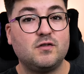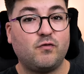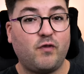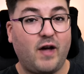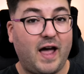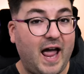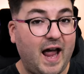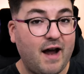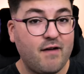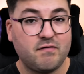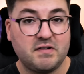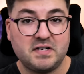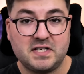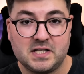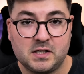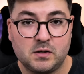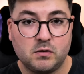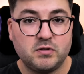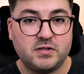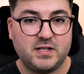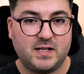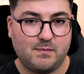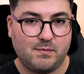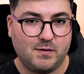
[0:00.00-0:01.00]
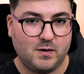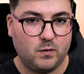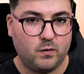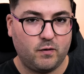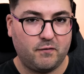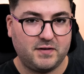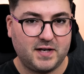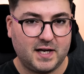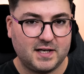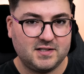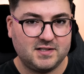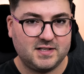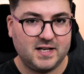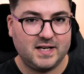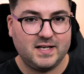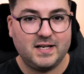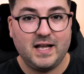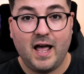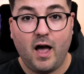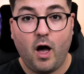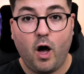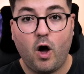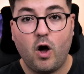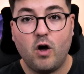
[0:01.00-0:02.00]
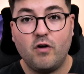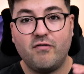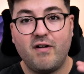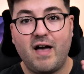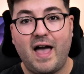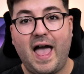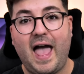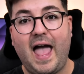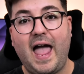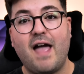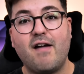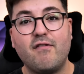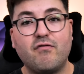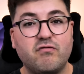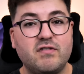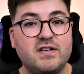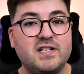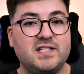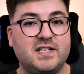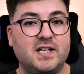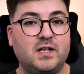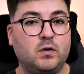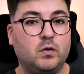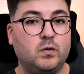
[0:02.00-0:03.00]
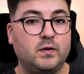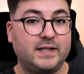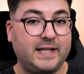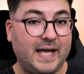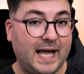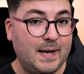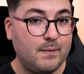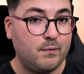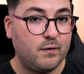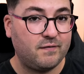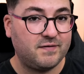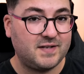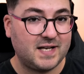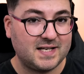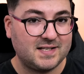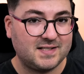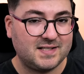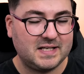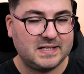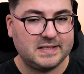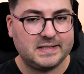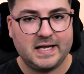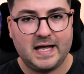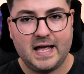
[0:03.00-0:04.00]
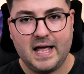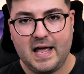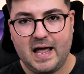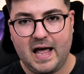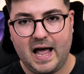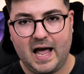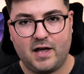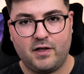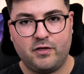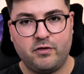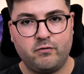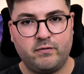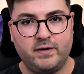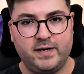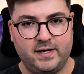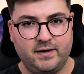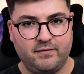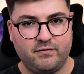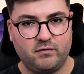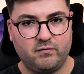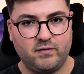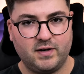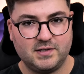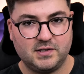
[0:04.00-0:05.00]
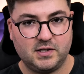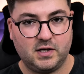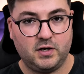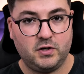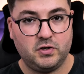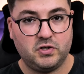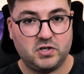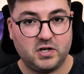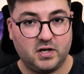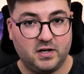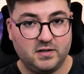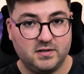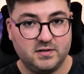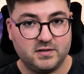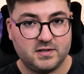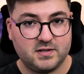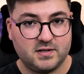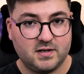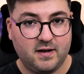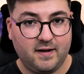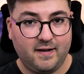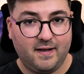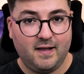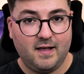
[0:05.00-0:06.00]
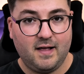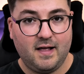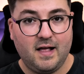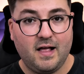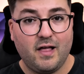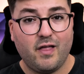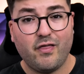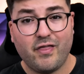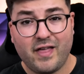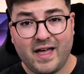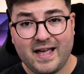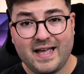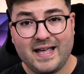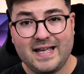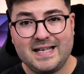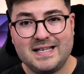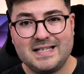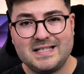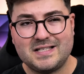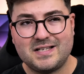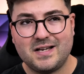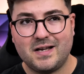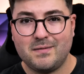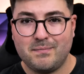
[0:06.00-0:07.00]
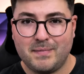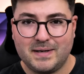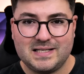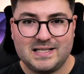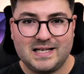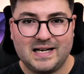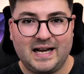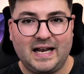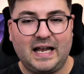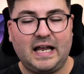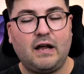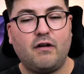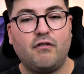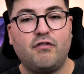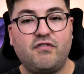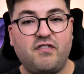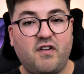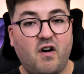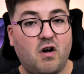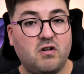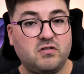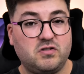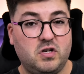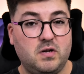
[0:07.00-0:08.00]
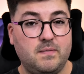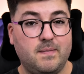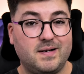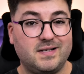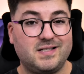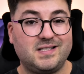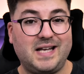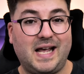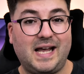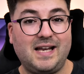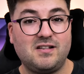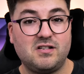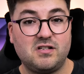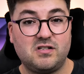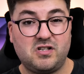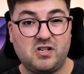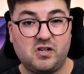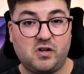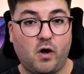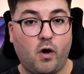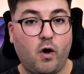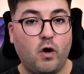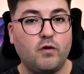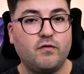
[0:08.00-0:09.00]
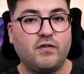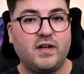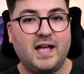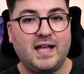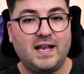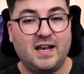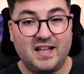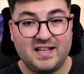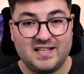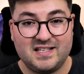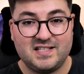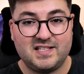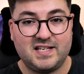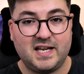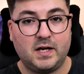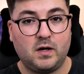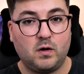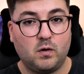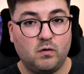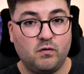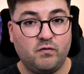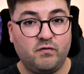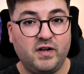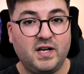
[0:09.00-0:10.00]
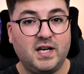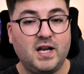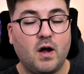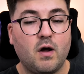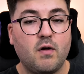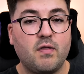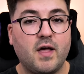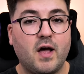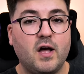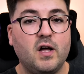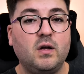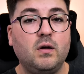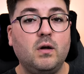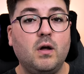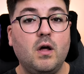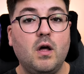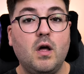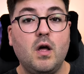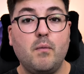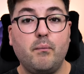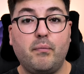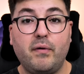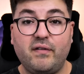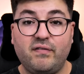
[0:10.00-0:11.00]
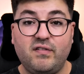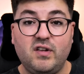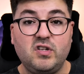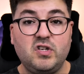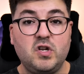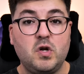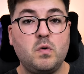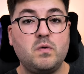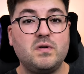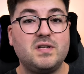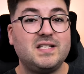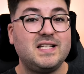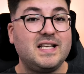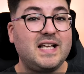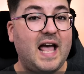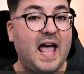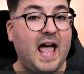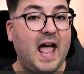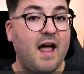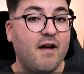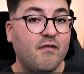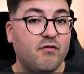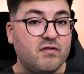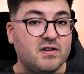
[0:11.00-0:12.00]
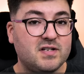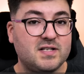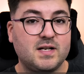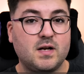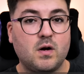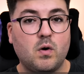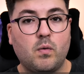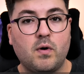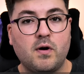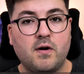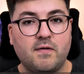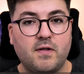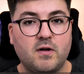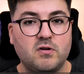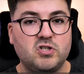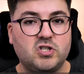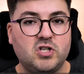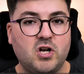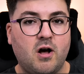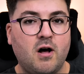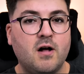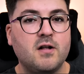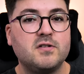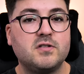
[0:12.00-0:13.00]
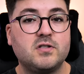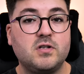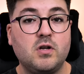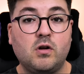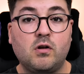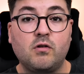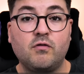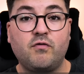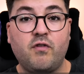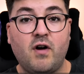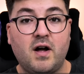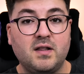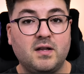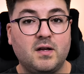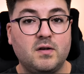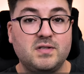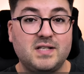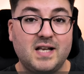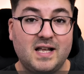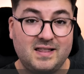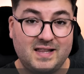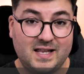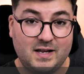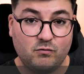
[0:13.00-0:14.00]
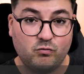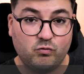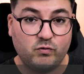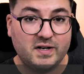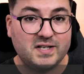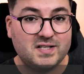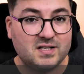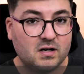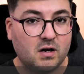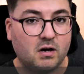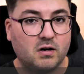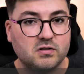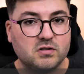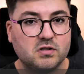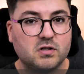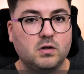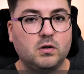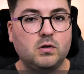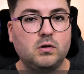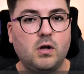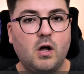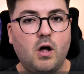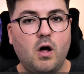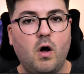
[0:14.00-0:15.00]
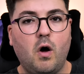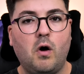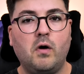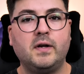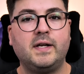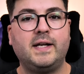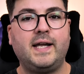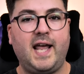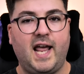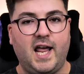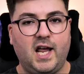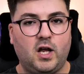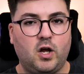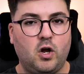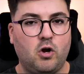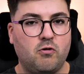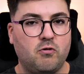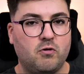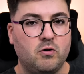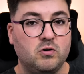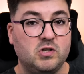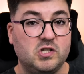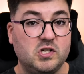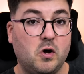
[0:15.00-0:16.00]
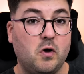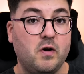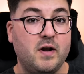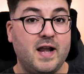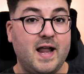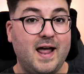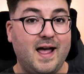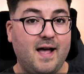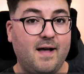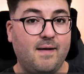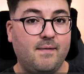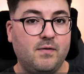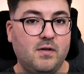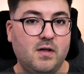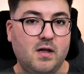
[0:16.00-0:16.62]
for every single GPU we've tested over every single game we've tested at 3 different resolutions. That is, admittedly, far too much data to go over in a single video though, but if you do want to see every single one of those charts, you can find those in the written article on kitguru.net.